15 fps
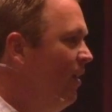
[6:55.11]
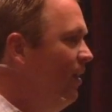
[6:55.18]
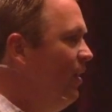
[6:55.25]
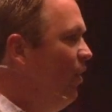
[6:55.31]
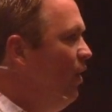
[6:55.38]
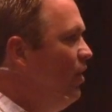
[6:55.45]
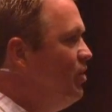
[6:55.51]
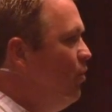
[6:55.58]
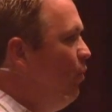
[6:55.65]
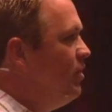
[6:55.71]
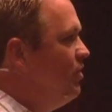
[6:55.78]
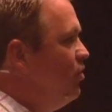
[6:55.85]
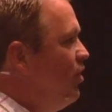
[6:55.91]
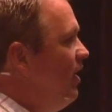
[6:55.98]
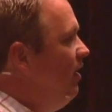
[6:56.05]
here she
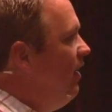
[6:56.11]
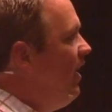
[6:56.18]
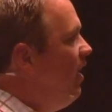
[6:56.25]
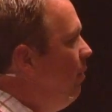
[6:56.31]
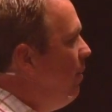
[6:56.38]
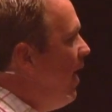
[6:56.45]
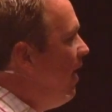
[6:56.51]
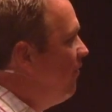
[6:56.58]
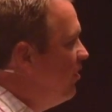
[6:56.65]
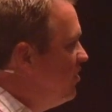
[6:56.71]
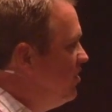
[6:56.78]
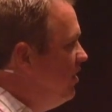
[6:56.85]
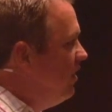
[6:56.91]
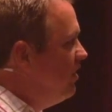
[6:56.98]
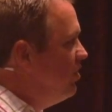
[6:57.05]
was, and she had to lay on her back for
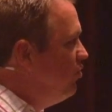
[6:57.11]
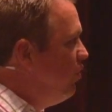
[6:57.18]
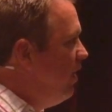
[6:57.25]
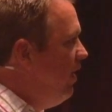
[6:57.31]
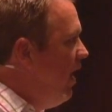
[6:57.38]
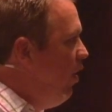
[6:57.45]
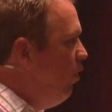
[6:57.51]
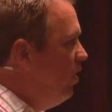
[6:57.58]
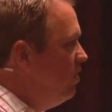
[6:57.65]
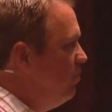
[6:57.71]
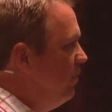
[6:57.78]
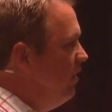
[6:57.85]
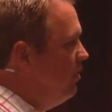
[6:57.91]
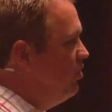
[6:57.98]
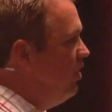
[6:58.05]
6 straight hours
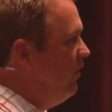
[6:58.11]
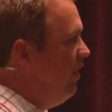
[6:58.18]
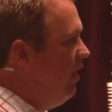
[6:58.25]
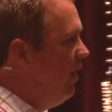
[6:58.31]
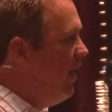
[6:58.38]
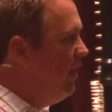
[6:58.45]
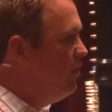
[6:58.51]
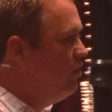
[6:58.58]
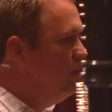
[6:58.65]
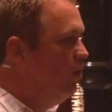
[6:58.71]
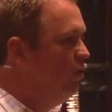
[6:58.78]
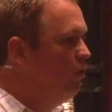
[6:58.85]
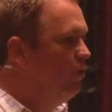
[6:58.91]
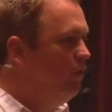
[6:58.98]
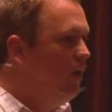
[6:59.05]
because she had that
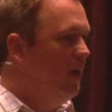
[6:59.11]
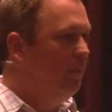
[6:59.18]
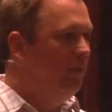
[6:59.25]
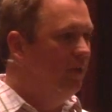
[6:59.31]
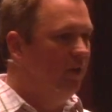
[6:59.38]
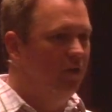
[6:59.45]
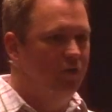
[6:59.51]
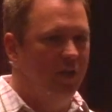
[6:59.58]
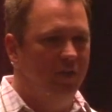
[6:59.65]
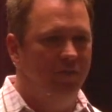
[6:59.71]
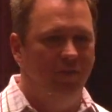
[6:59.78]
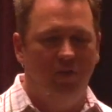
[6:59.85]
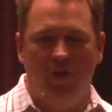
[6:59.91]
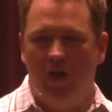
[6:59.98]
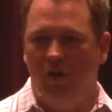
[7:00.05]
angiogram thing. They're trying to
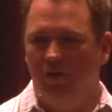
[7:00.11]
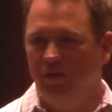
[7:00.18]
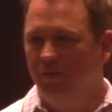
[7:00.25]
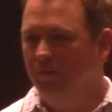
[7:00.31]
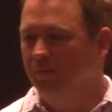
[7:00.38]
figure out